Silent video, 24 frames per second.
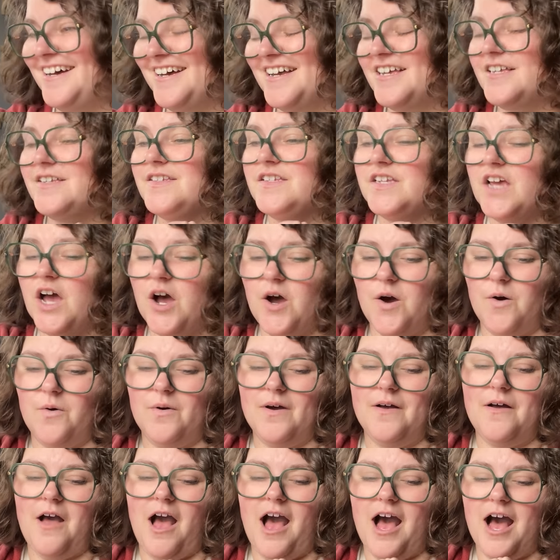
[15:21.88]

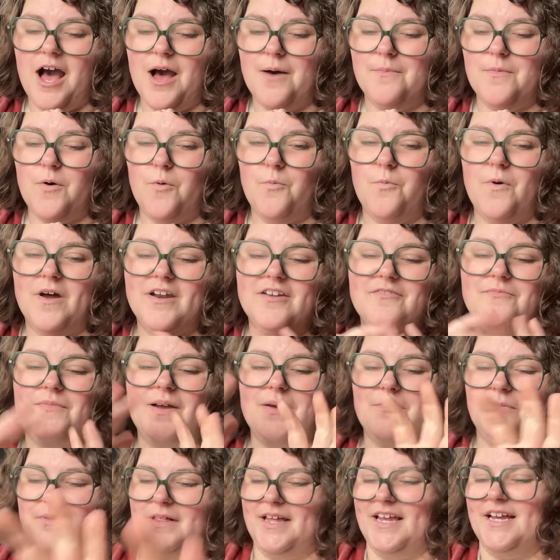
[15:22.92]
So um, one of
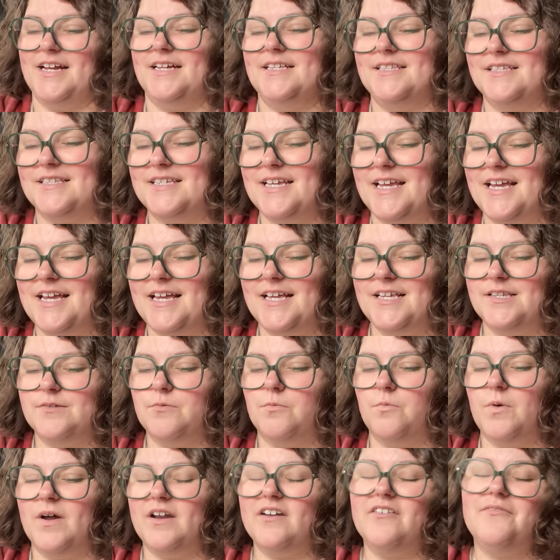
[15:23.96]
my plans is
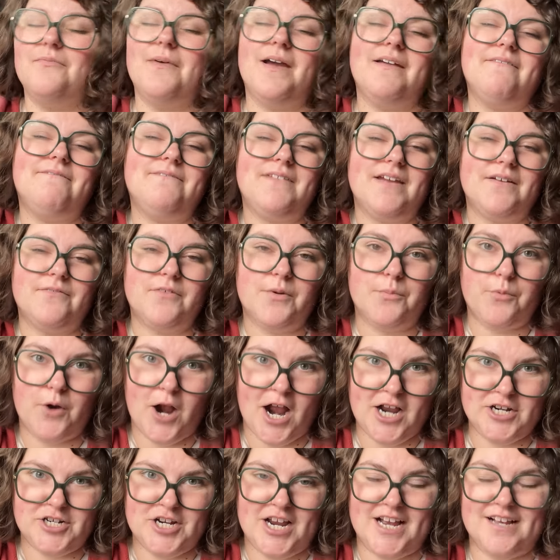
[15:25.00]
one of my favorite
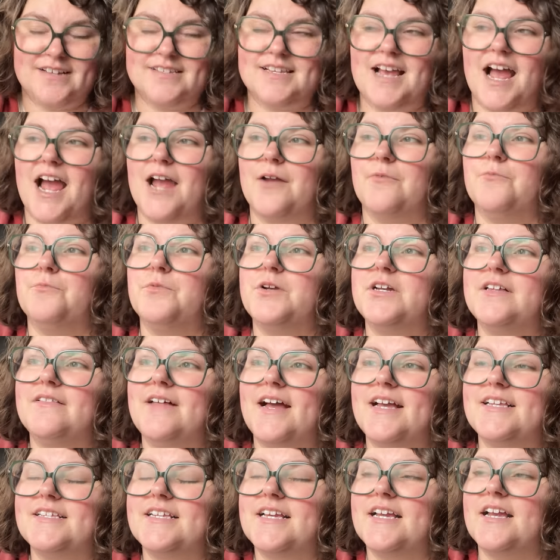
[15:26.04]
projects. I'm
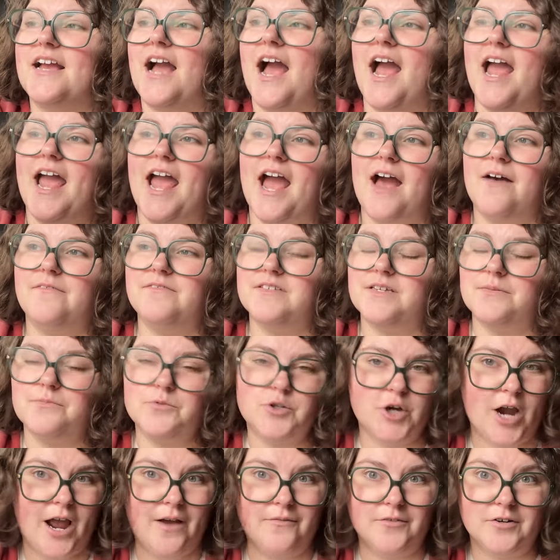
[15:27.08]
realizing I have some
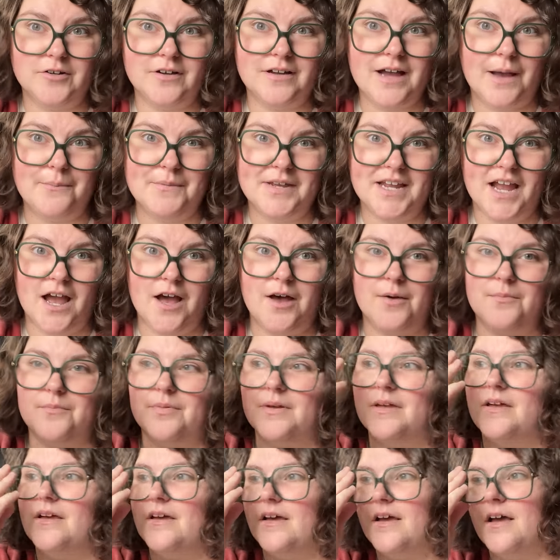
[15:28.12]
travel coming up.
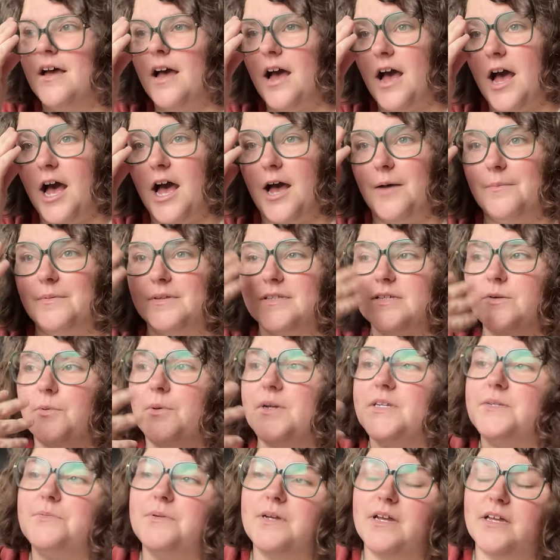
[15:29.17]
Um, it's
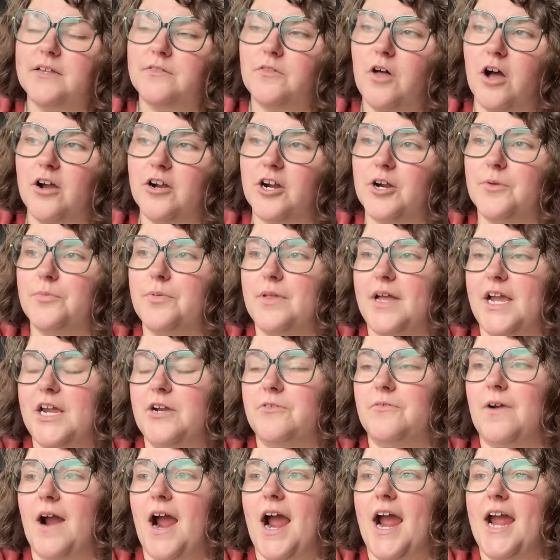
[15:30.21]
going to be a longer
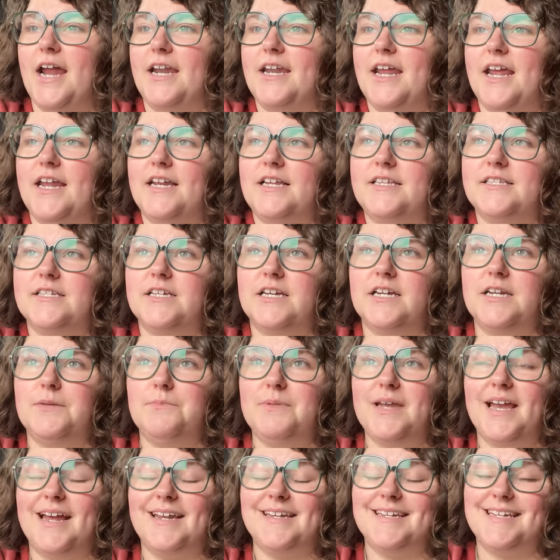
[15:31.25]
plane ride and it's going to
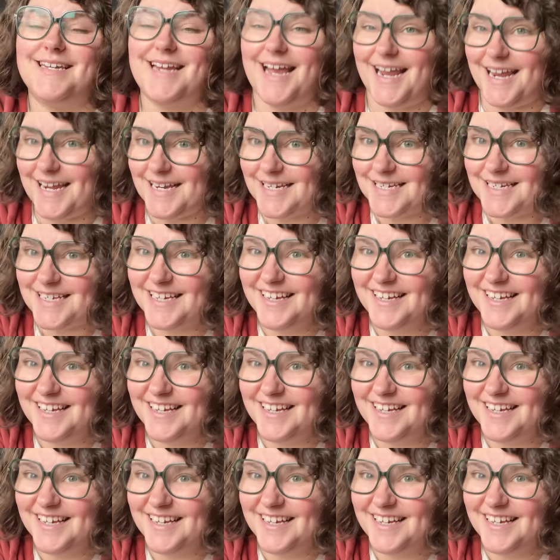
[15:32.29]
be at night.